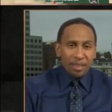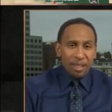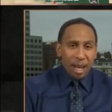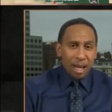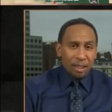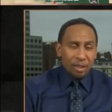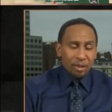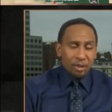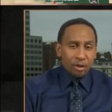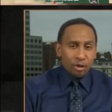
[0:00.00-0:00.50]

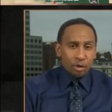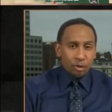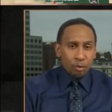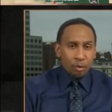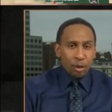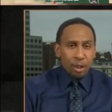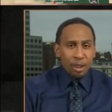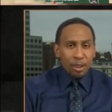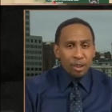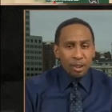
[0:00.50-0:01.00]
out of
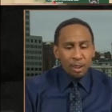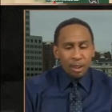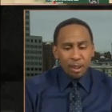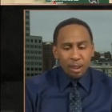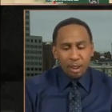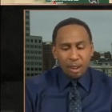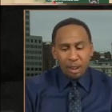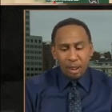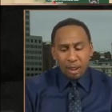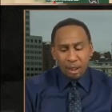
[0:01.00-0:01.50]
Detroit.
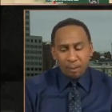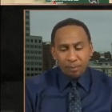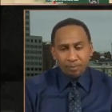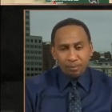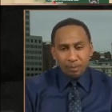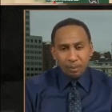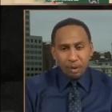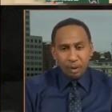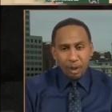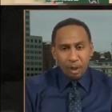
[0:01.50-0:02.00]

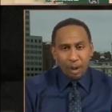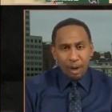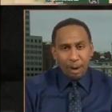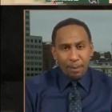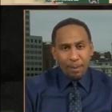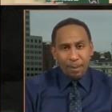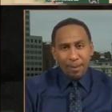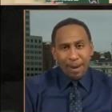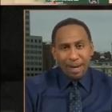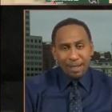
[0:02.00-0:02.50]
Um, you know,
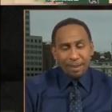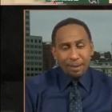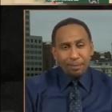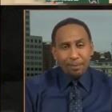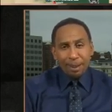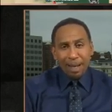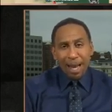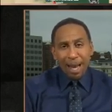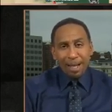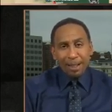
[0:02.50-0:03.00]
I'm about to
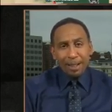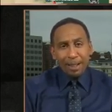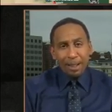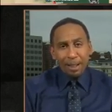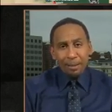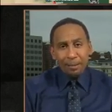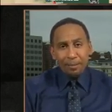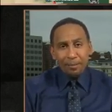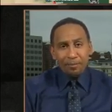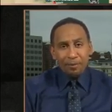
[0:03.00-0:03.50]
block
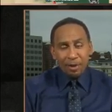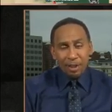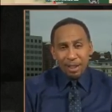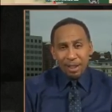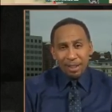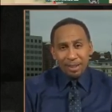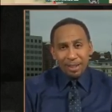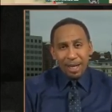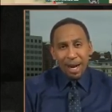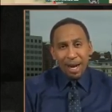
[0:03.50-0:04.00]
him for the
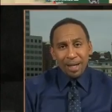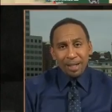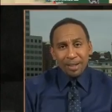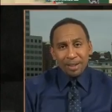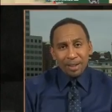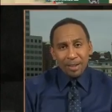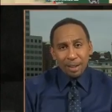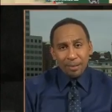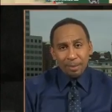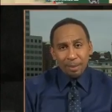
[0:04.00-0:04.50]
entire
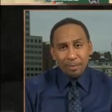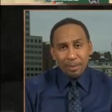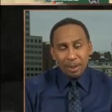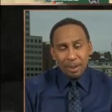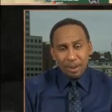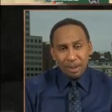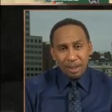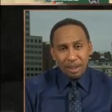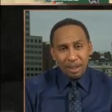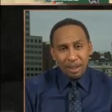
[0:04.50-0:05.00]
summer
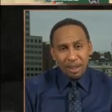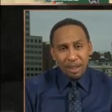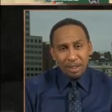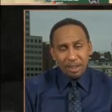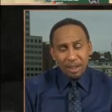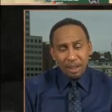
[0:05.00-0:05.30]
because he thinks he